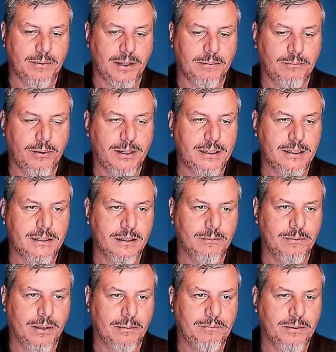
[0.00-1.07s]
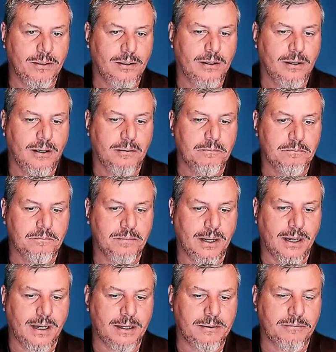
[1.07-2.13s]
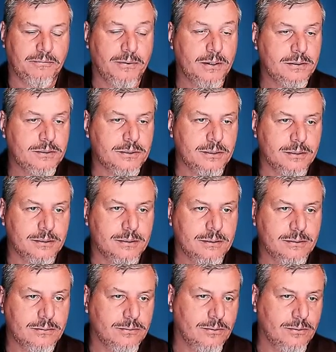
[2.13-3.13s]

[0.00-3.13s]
By breaking them up by functions